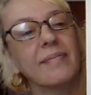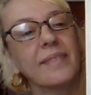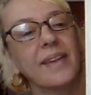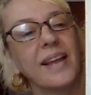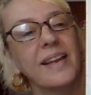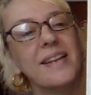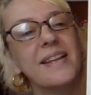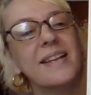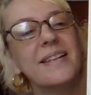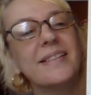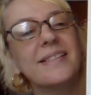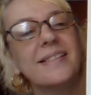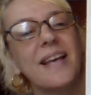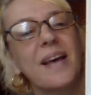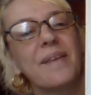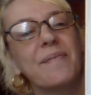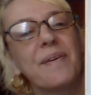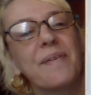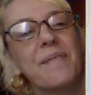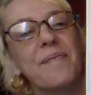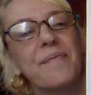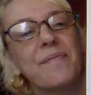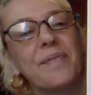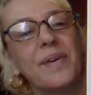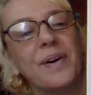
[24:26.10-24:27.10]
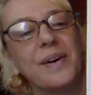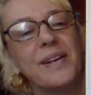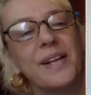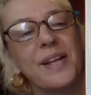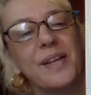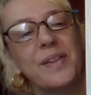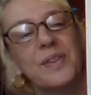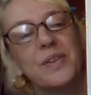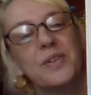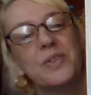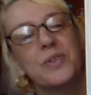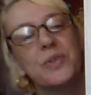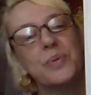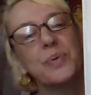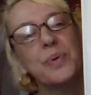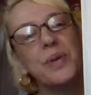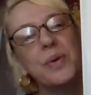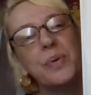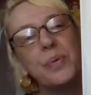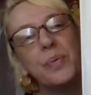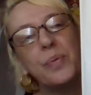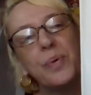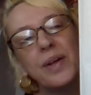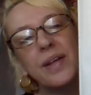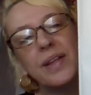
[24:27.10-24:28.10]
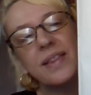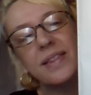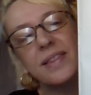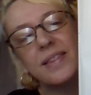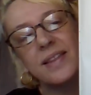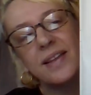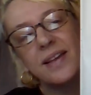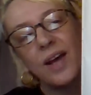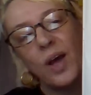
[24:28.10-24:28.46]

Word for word: And he's having fun in the tree with